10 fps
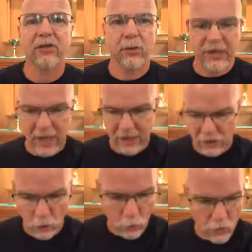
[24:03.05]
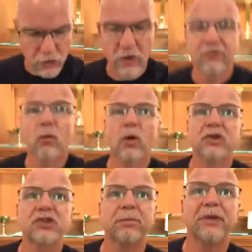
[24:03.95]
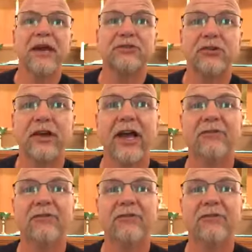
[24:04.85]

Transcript: We got an order of worship yesterday